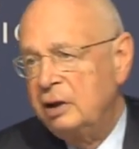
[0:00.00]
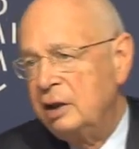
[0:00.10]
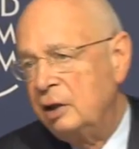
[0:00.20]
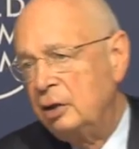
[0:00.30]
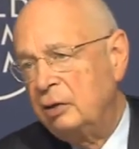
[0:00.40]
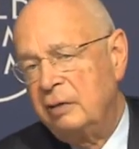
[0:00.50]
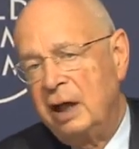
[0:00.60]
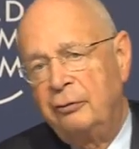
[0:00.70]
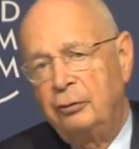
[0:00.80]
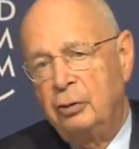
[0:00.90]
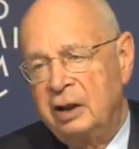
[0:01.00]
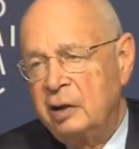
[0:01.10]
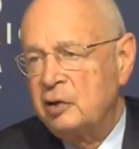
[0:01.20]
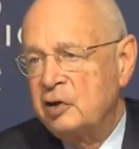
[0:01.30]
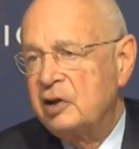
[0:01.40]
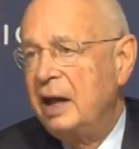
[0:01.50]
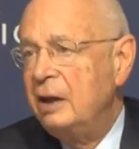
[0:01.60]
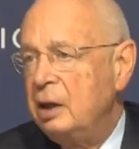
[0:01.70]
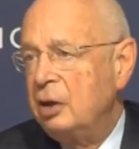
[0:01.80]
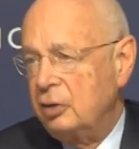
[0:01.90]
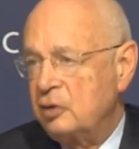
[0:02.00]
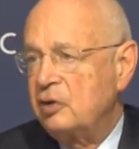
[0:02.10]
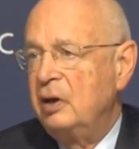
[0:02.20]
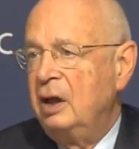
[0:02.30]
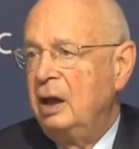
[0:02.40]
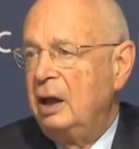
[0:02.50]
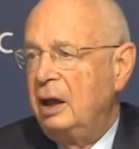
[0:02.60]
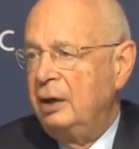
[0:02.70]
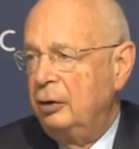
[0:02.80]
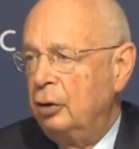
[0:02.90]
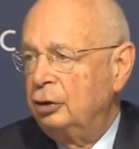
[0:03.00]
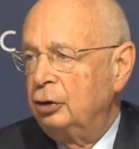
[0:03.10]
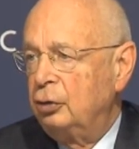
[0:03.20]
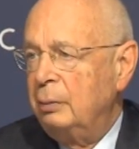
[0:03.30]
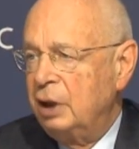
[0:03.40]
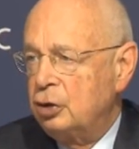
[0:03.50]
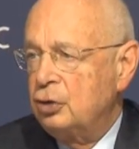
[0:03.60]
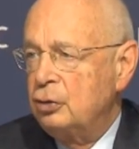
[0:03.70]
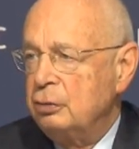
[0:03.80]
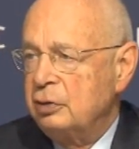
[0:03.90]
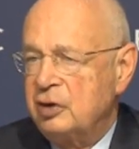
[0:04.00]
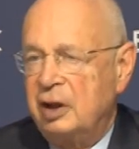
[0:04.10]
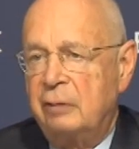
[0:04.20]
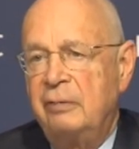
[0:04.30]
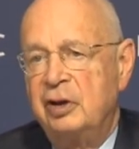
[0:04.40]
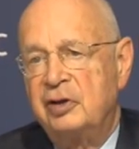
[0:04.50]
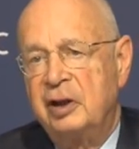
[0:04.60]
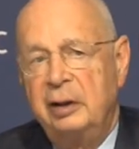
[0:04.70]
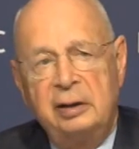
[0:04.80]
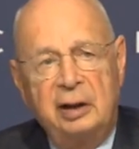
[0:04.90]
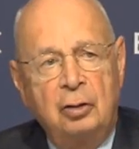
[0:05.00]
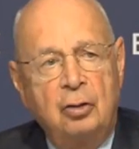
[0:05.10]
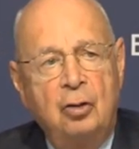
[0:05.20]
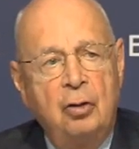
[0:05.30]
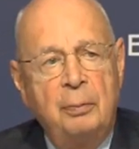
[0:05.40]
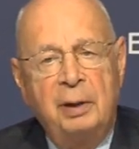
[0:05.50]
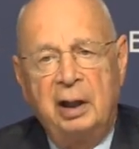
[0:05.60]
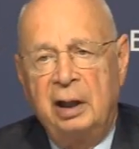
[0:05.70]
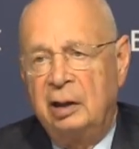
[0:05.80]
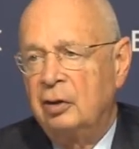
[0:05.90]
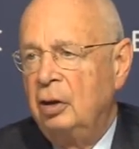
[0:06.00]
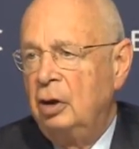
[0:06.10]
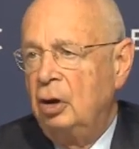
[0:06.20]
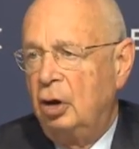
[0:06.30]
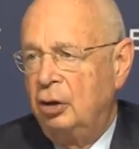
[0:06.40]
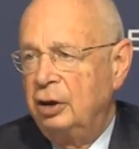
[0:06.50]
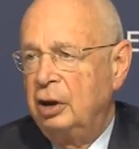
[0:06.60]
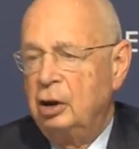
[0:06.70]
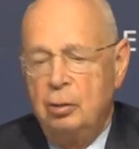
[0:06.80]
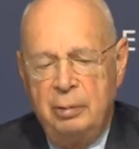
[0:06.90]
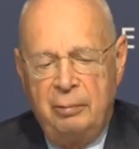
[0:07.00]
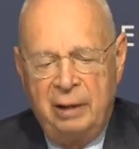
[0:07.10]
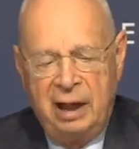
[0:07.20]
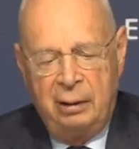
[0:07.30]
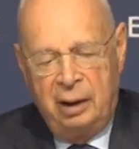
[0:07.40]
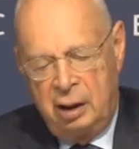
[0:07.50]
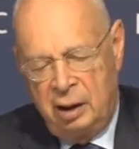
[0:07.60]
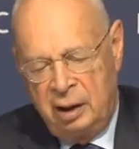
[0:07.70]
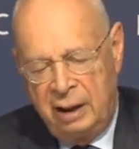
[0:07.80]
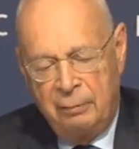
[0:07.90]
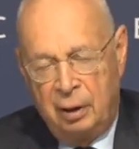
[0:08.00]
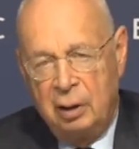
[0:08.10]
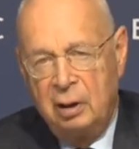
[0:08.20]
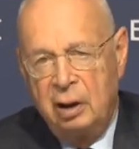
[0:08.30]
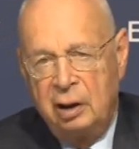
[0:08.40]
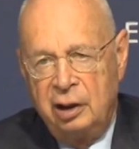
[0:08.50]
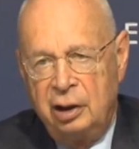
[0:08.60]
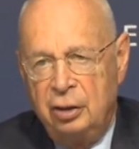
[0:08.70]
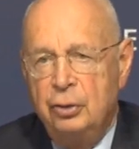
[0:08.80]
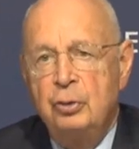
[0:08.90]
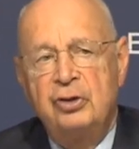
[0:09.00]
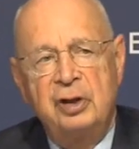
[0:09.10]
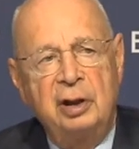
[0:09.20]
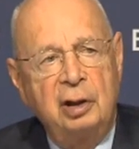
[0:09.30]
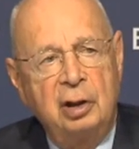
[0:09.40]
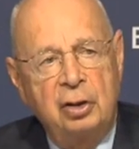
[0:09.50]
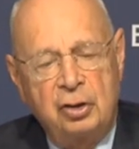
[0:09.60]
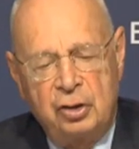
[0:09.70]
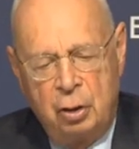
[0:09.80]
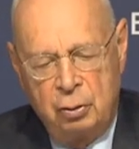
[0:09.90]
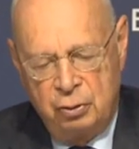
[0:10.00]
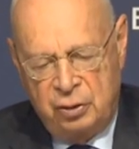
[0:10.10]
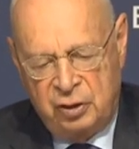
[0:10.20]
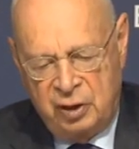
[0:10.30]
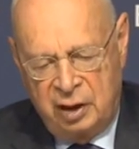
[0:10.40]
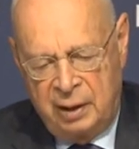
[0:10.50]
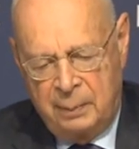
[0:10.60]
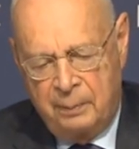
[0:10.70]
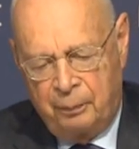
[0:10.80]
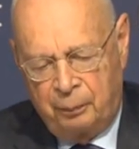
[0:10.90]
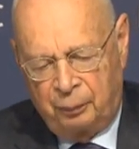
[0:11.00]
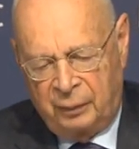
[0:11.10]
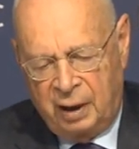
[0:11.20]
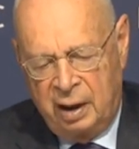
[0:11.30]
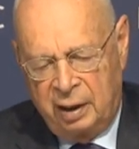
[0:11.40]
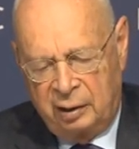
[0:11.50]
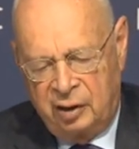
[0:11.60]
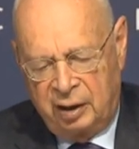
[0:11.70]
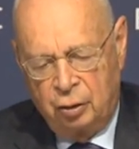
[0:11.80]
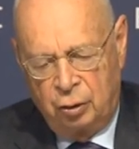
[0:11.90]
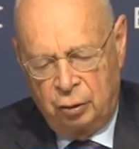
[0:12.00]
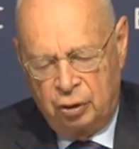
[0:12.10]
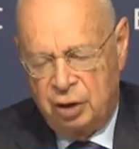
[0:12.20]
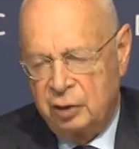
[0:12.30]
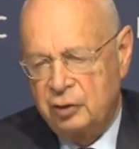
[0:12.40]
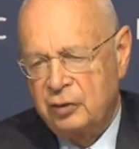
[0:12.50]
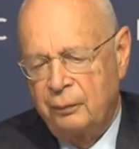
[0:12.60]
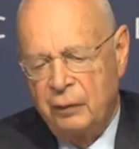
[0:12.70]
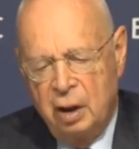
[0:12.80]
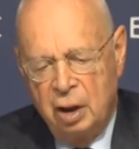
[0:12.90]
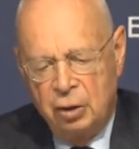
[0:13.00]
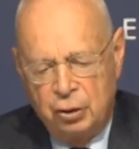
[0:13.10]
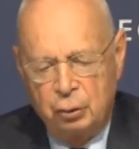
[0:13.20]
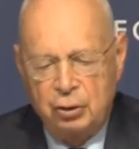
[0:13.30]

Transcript: Uh, he went from being a thug in the streets, which I respect, because at least thugs in the streets are honest with you, you know what I'm saying? They'll tell you they want your stuff, they're gonna take it.